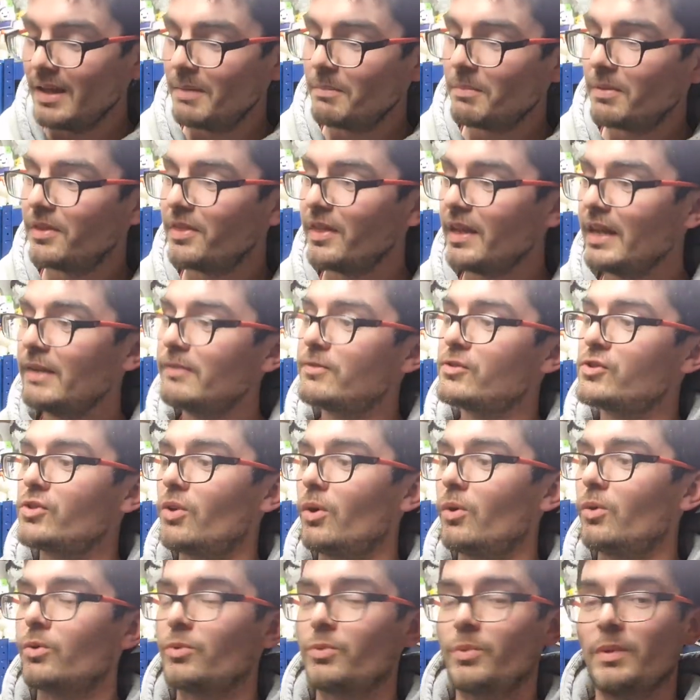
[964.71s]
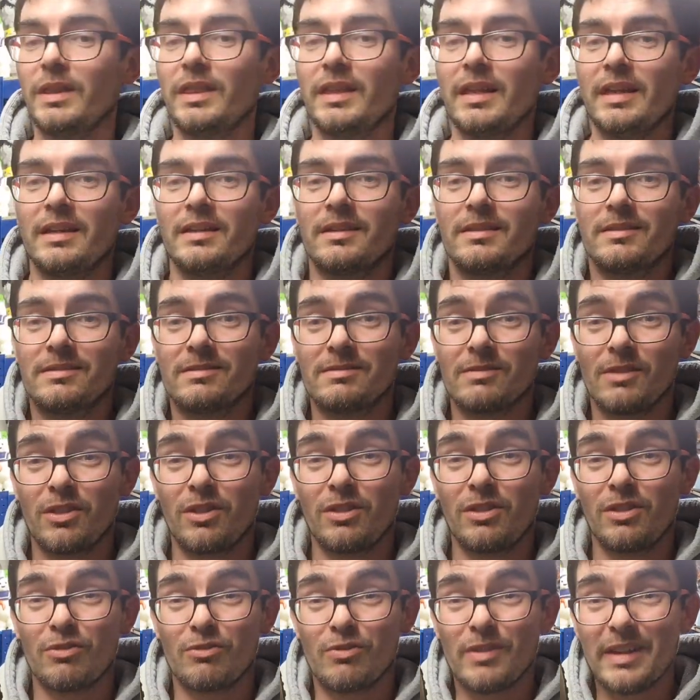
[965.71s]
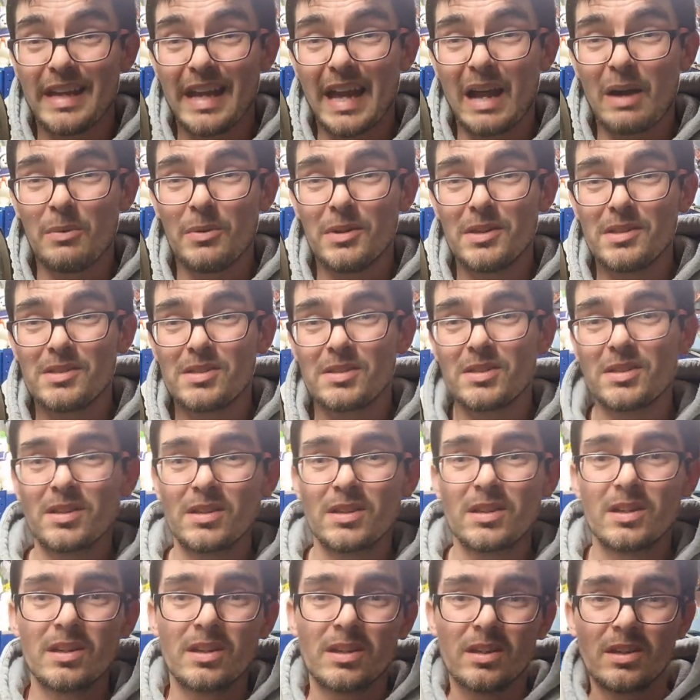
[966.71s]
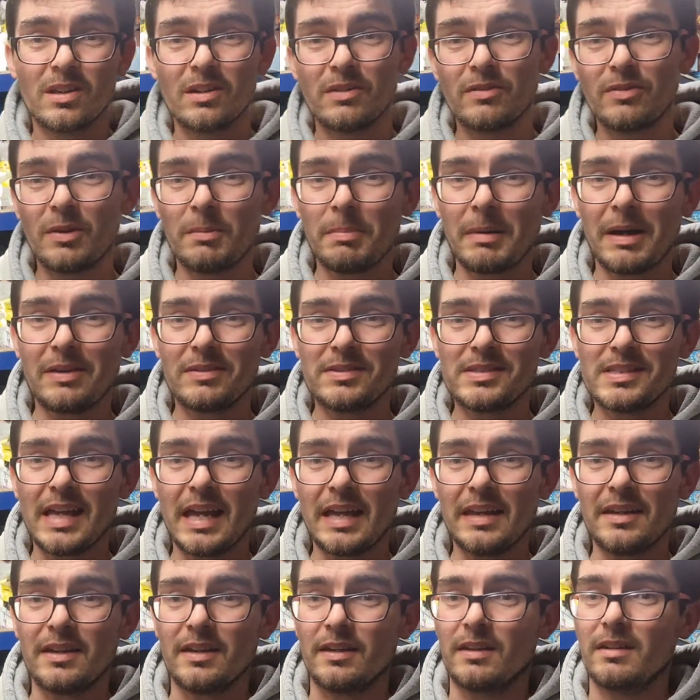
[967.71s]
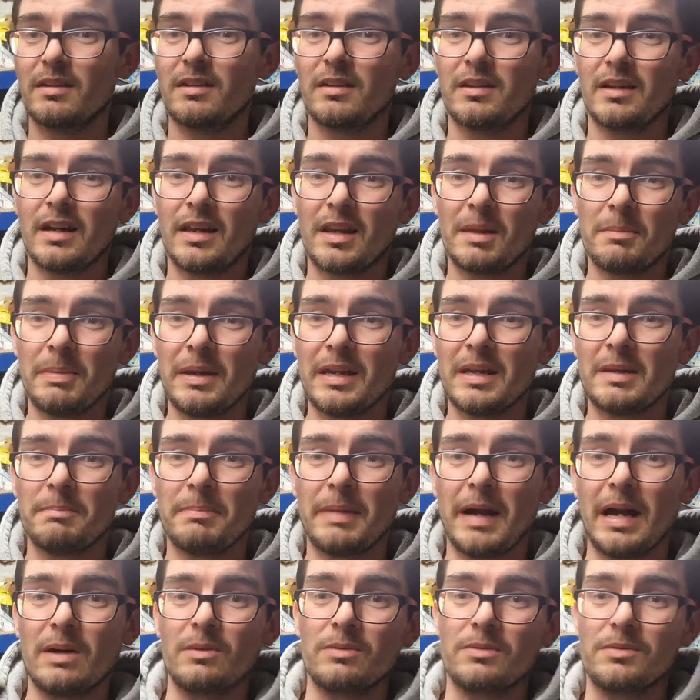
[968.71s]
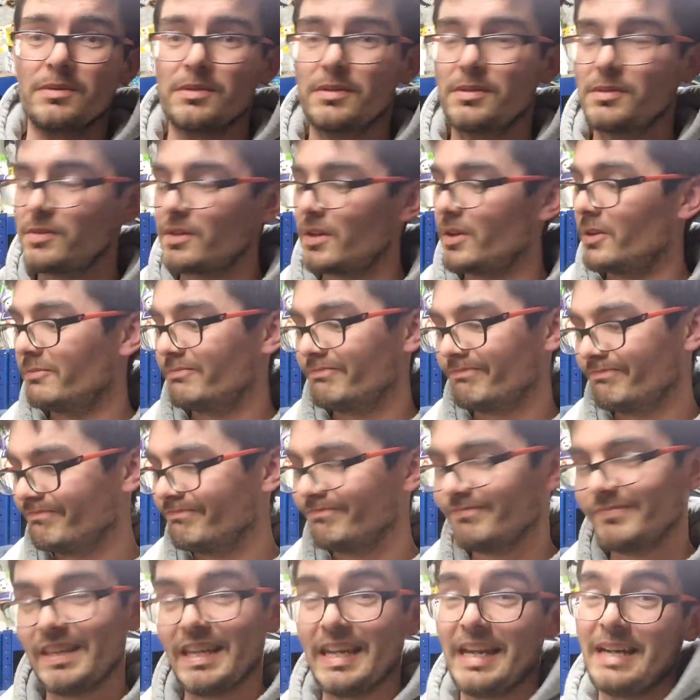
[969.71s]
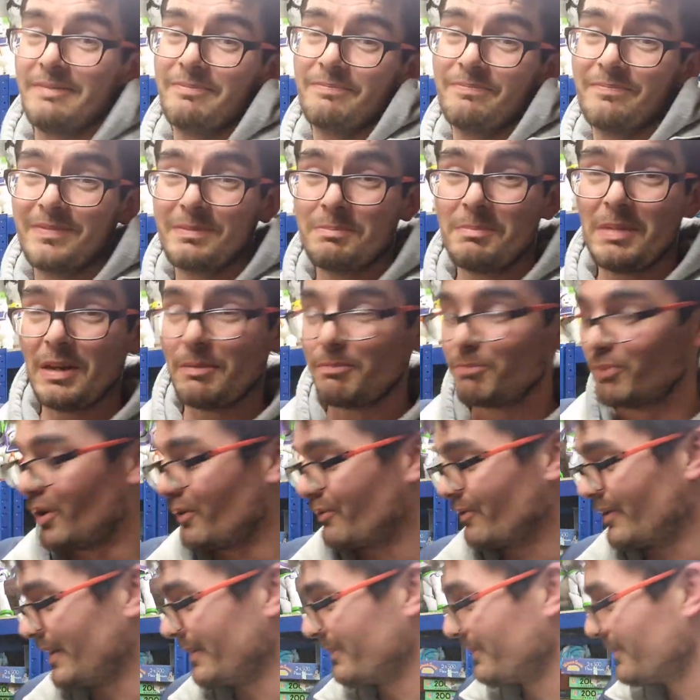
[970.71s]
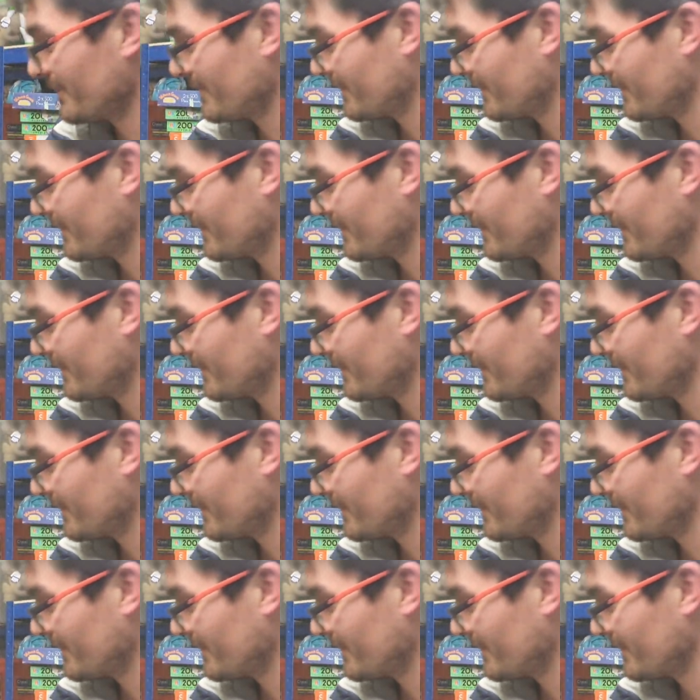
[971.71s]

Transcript: But they have sold within three hours for about a tenner and I paid a pound. So yeah, bit of profit.